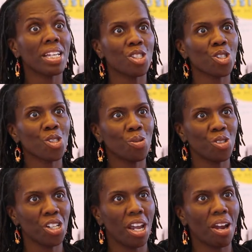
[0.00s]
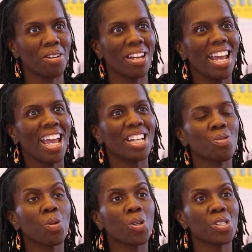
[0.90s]
is the student share. It's
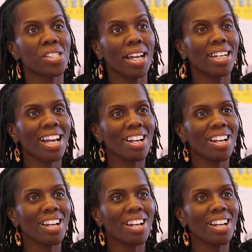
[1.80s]
when we're standing